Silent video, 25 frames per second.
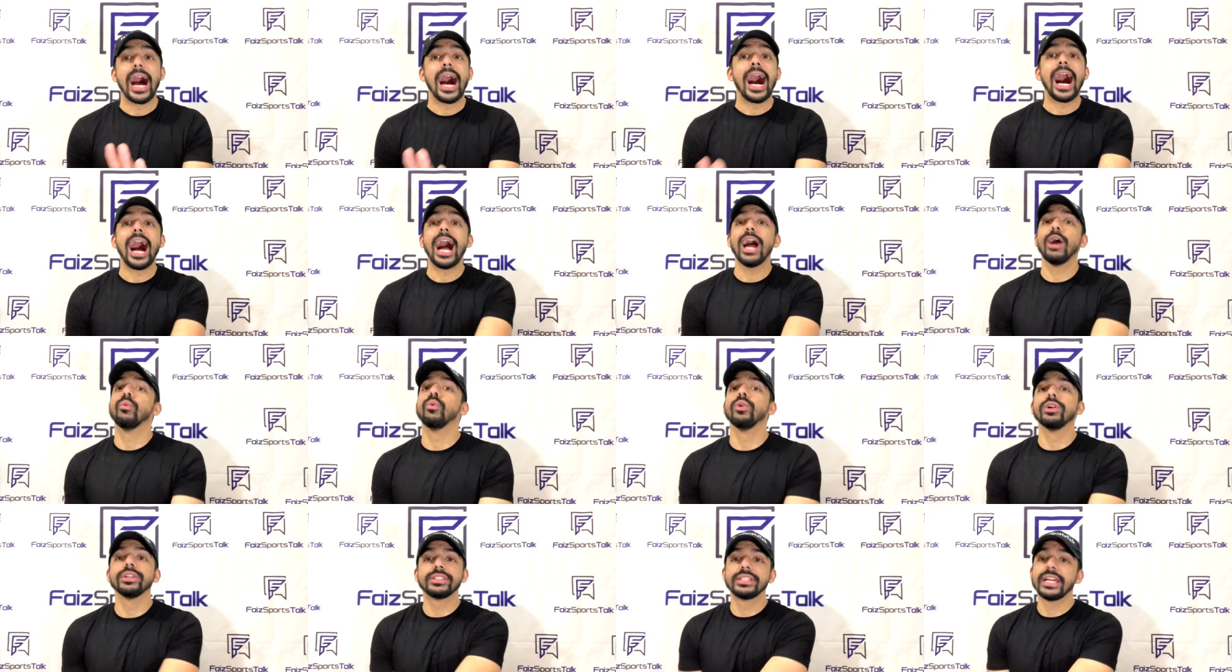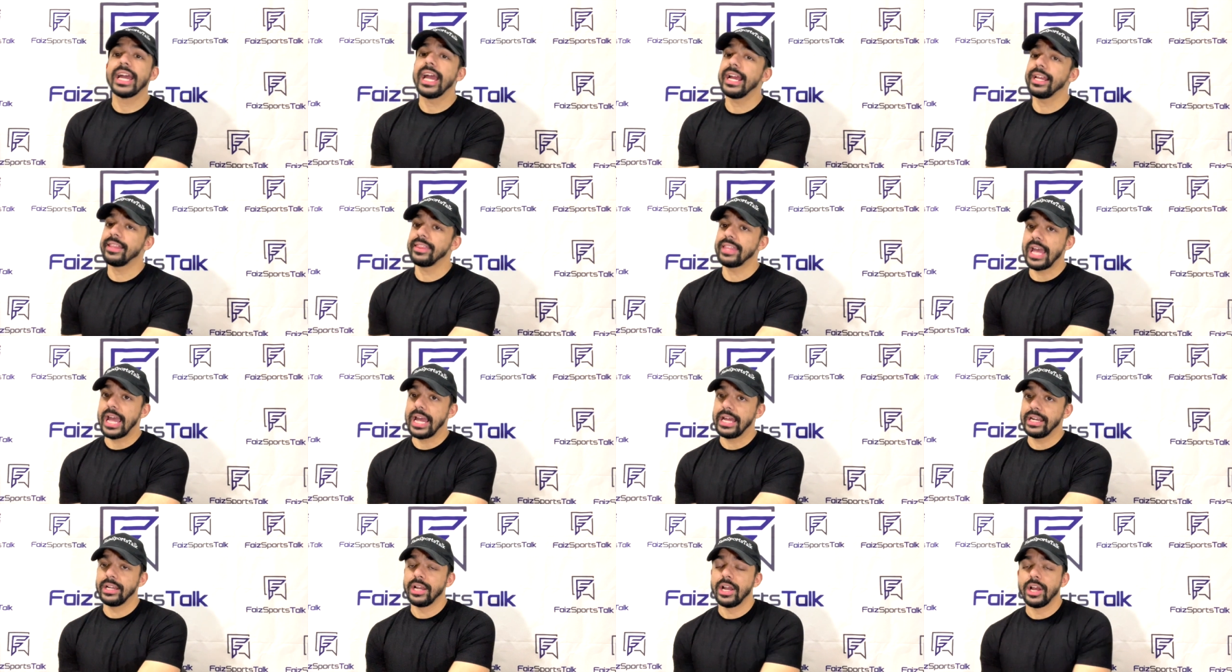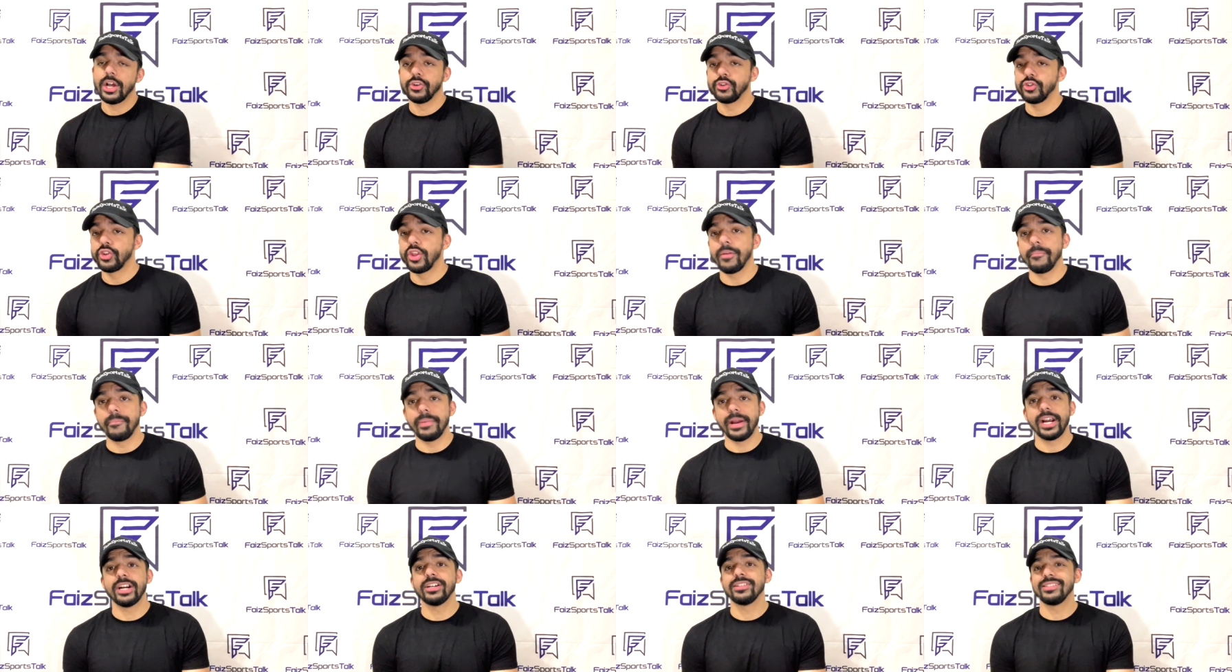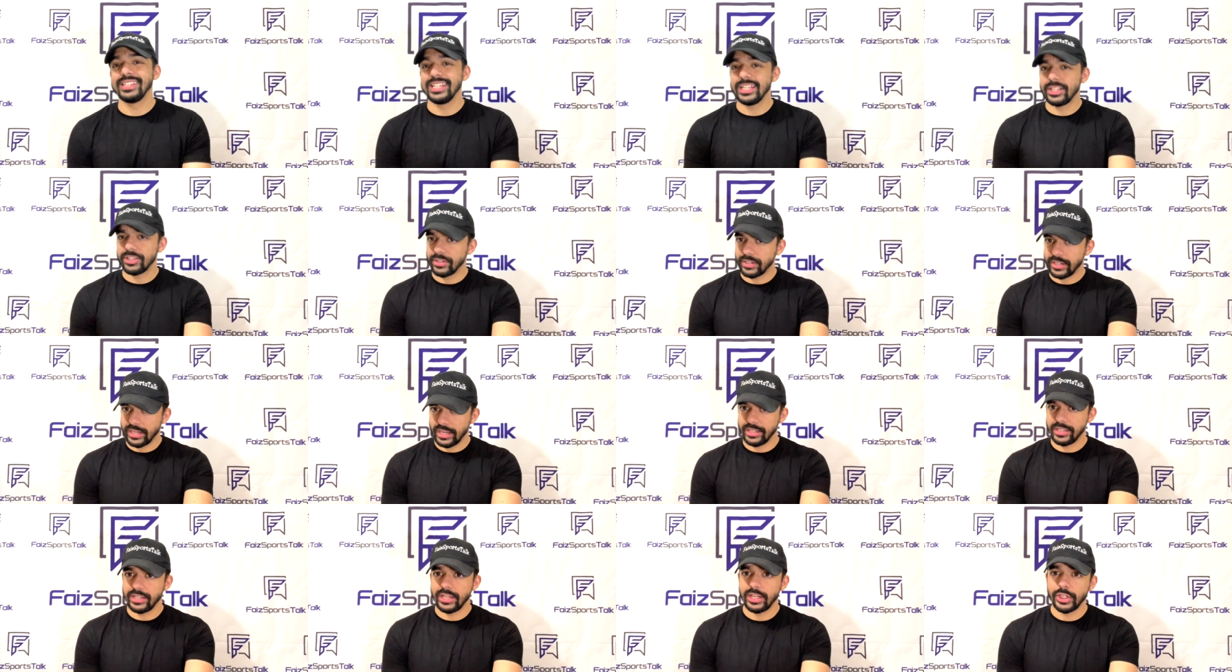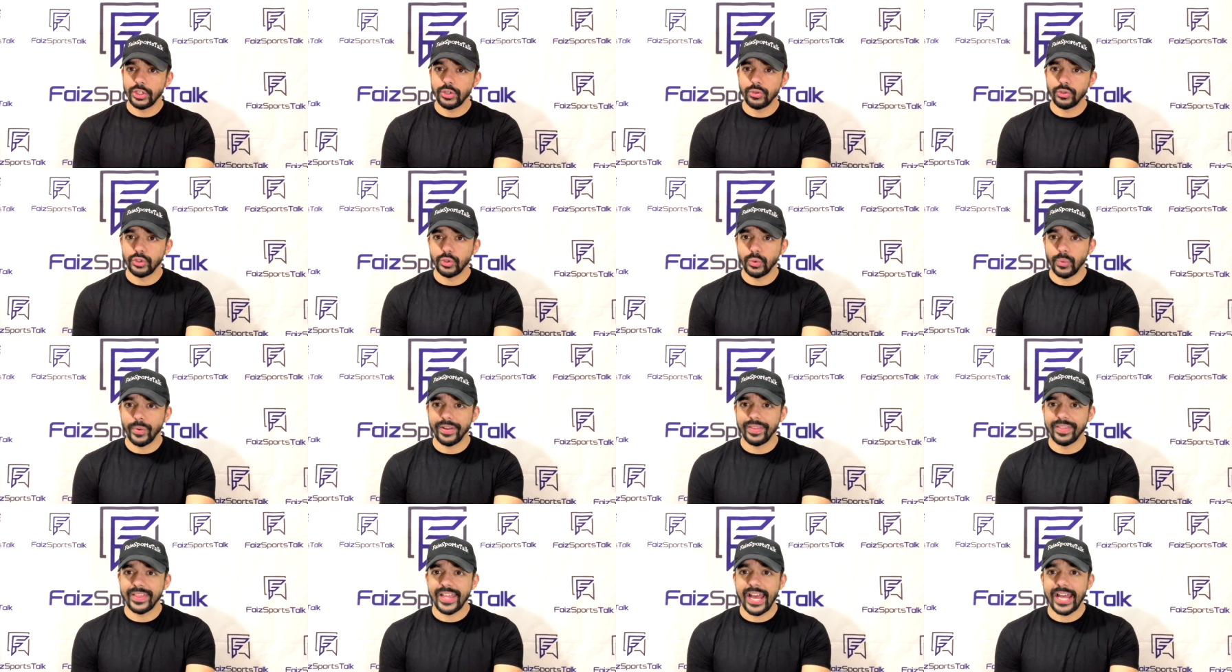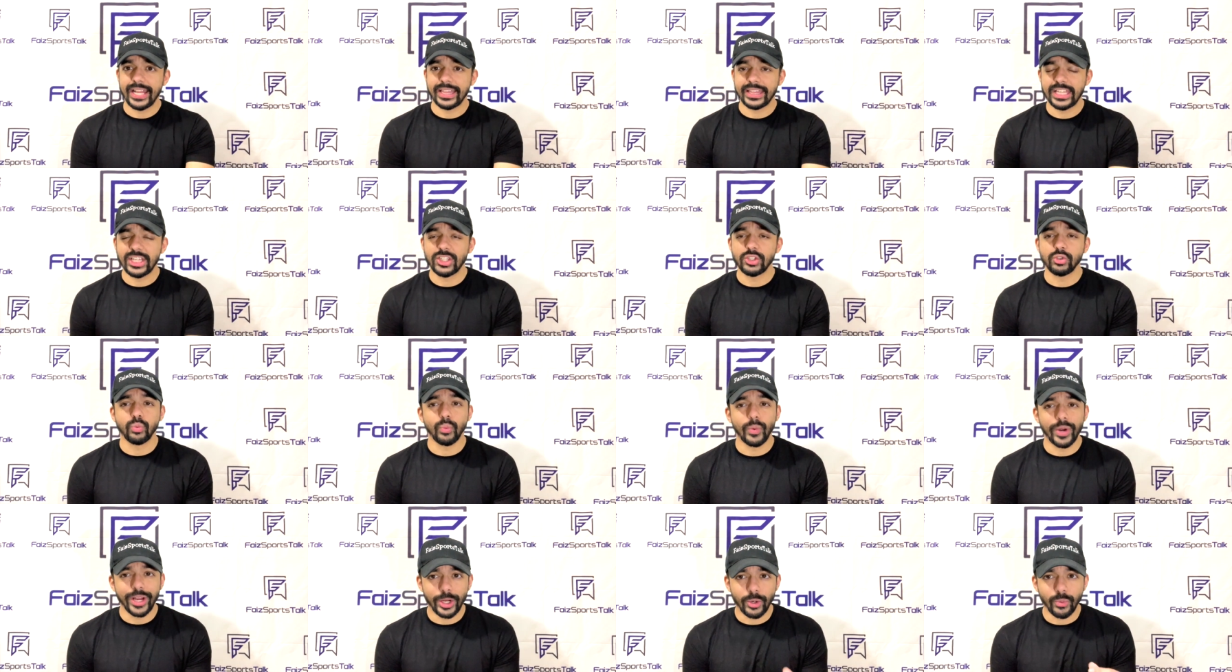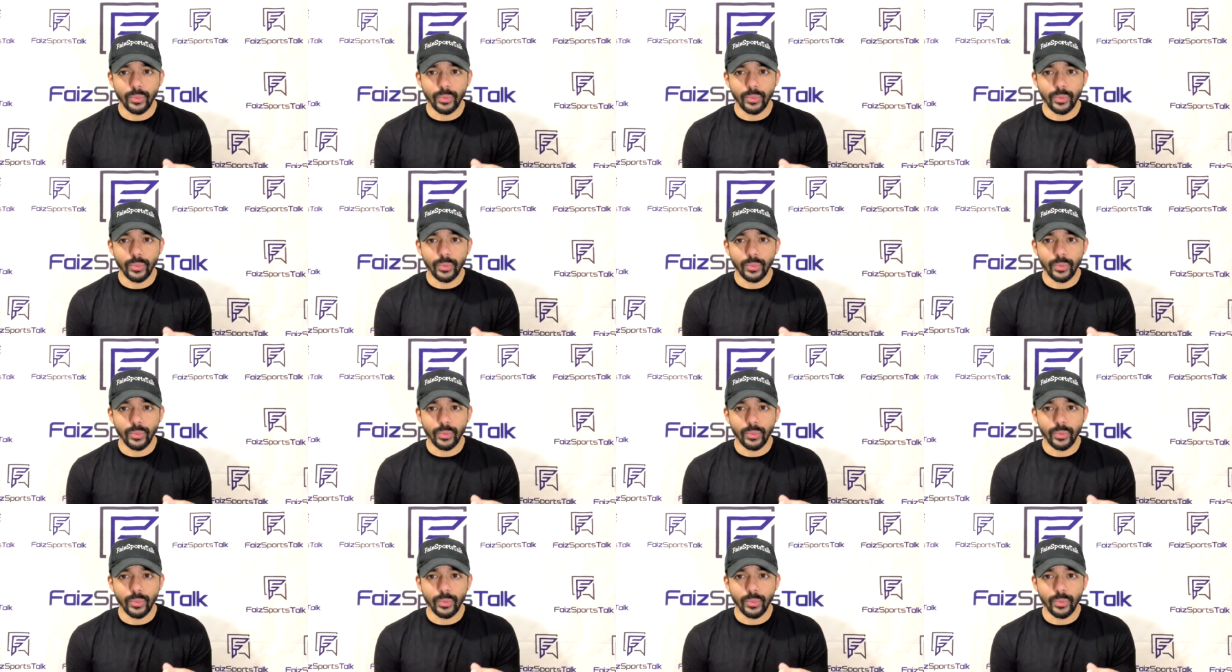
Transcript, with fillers: I will take that. So the Bears need to continue doing that this week.